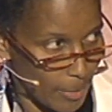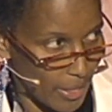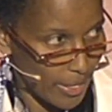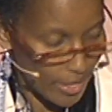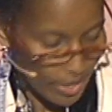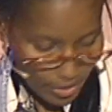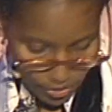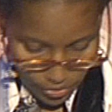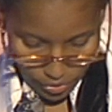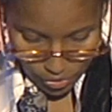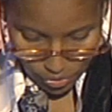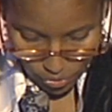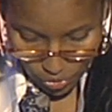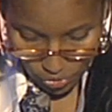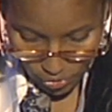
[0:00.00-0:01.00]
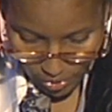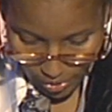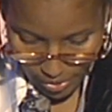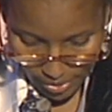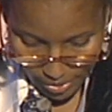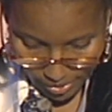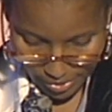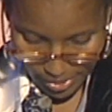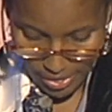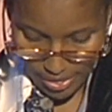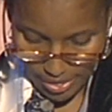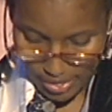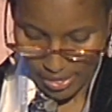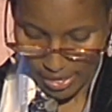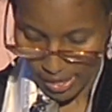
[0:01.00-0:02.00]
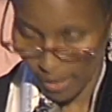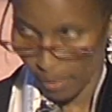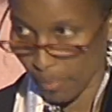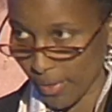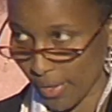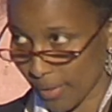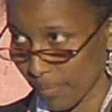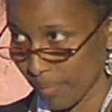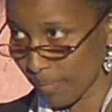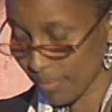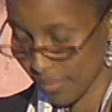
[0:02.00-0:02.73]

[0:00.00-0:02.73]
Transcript: building institutions, and they need help there.